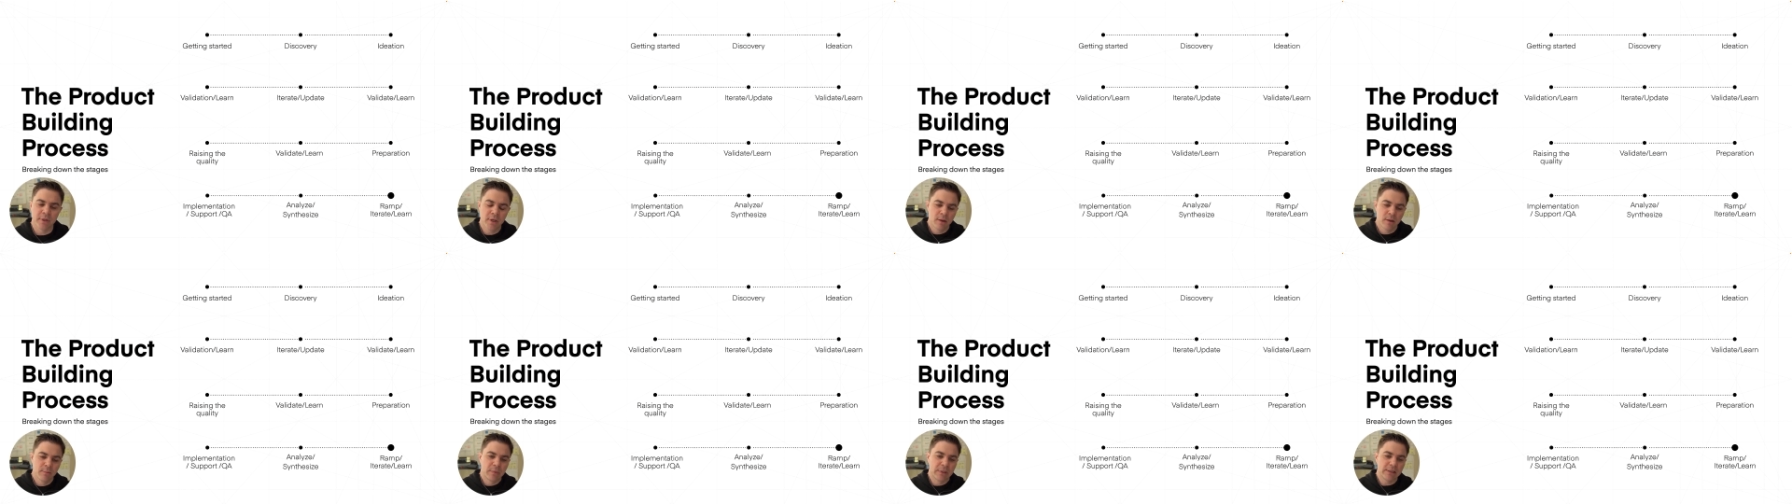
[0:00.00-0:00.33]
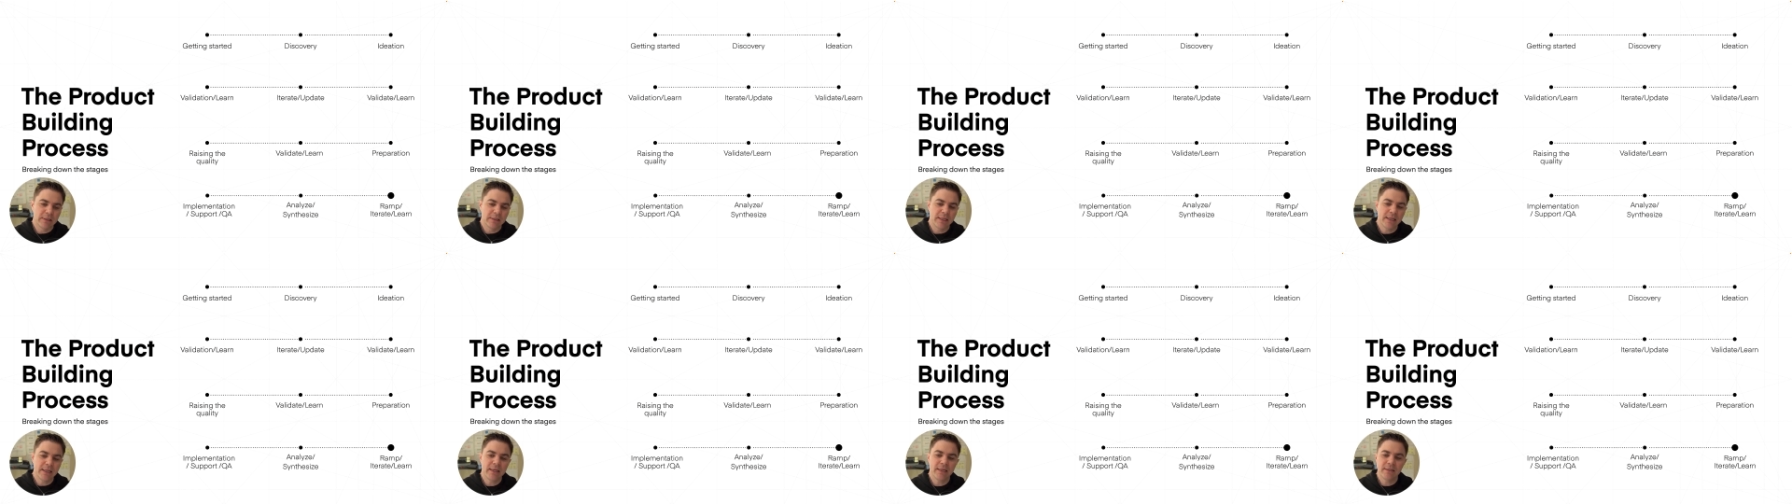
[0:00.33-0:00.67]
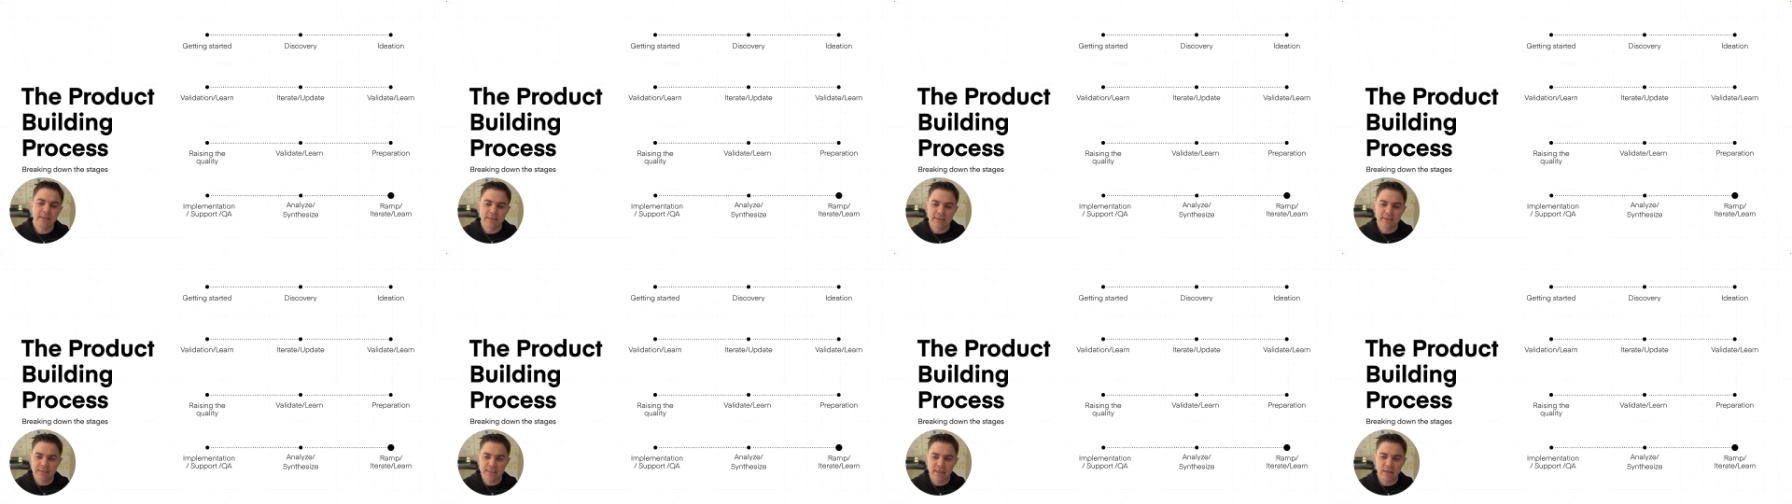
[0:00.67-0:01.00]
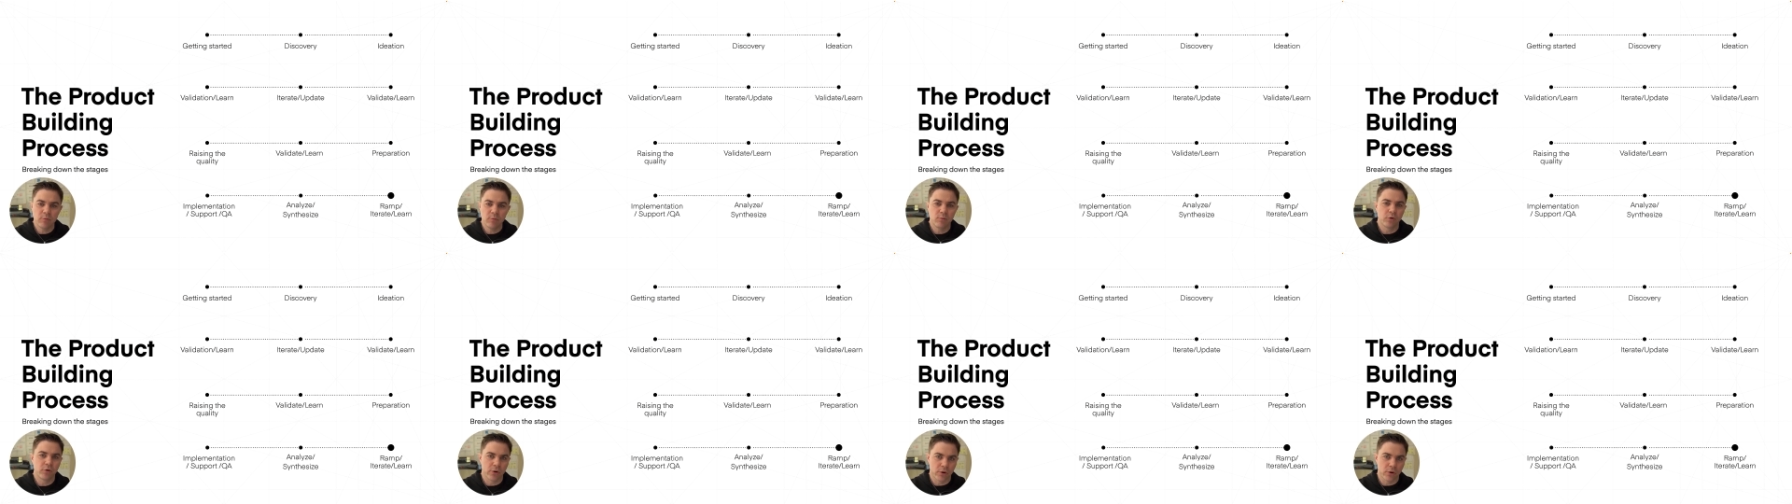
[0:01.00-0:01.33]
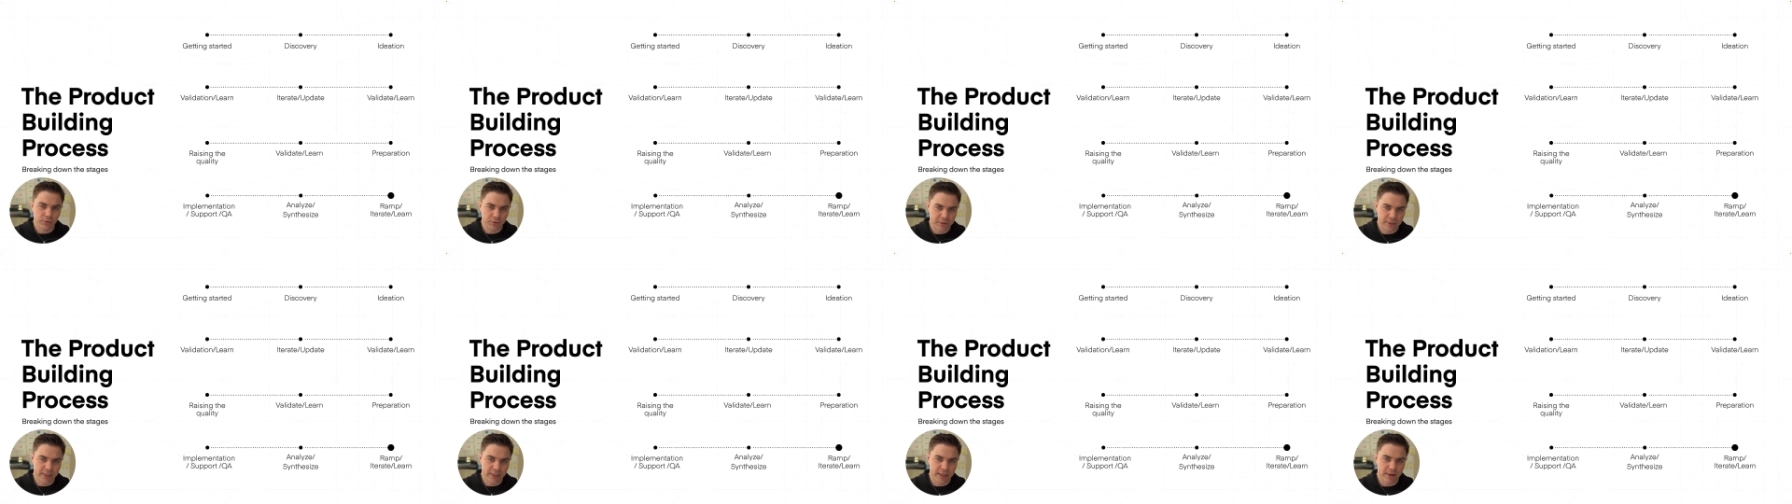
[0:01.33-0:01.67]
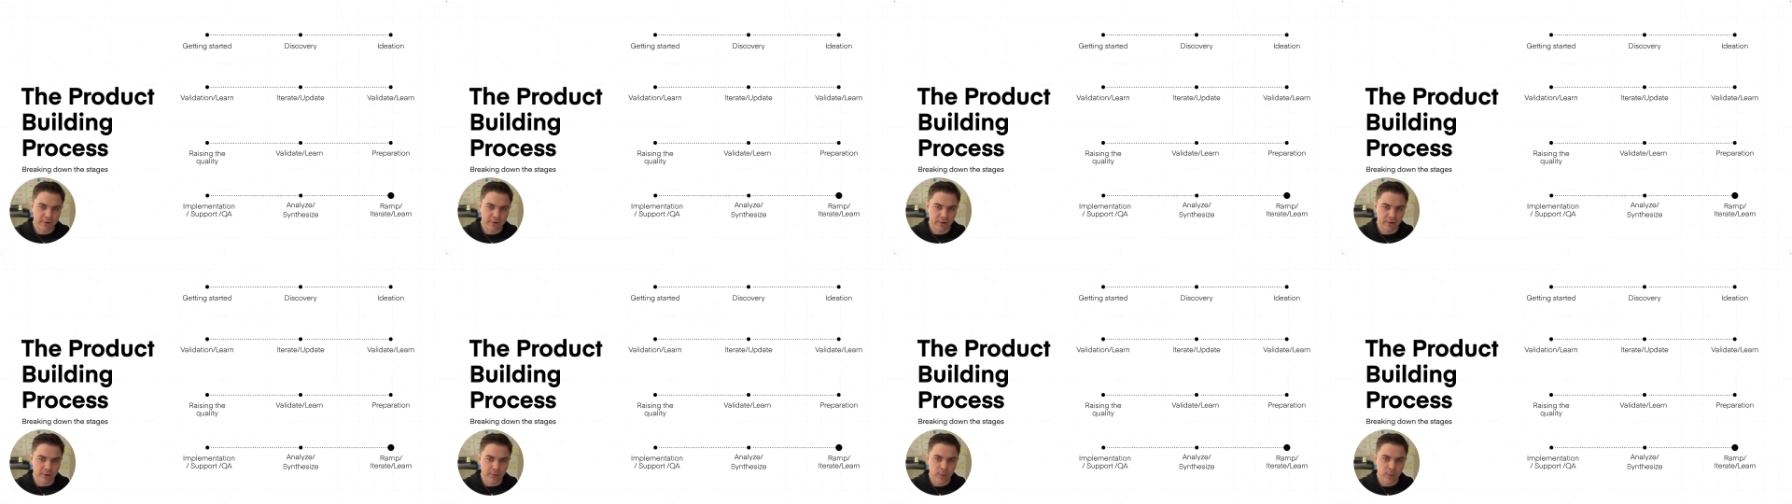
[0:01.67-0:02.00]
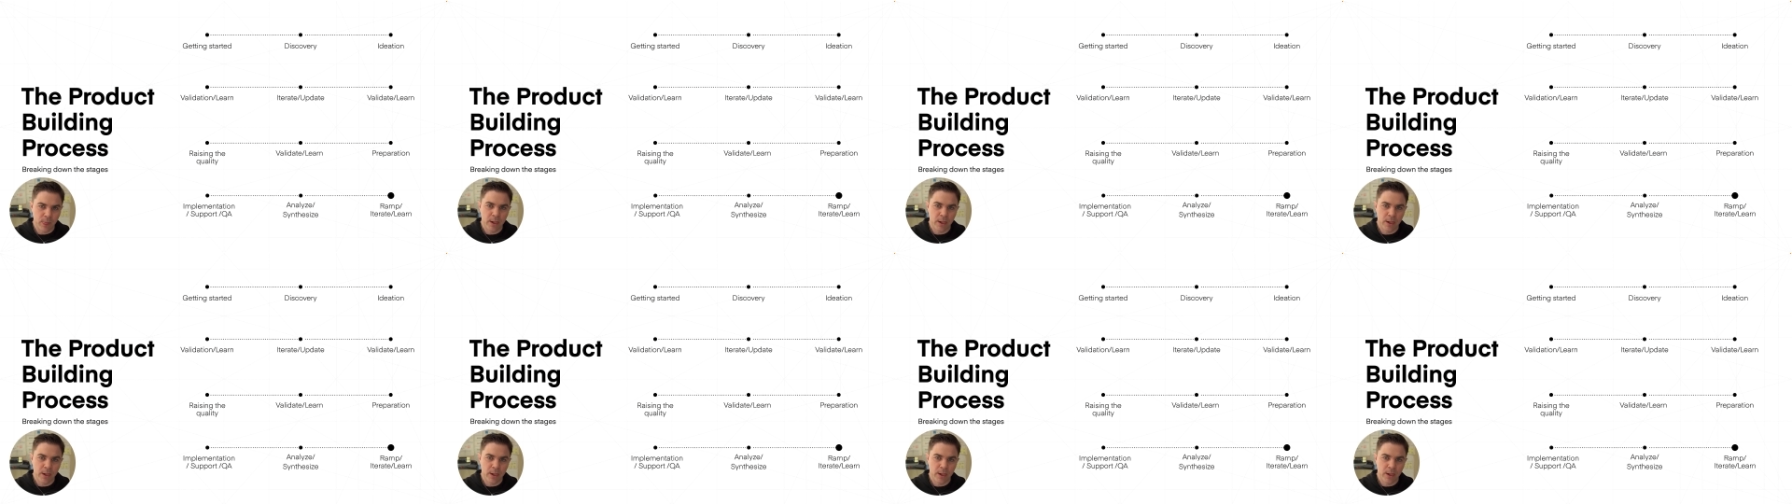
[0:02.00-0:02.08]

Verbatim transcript: but letting the team grow together,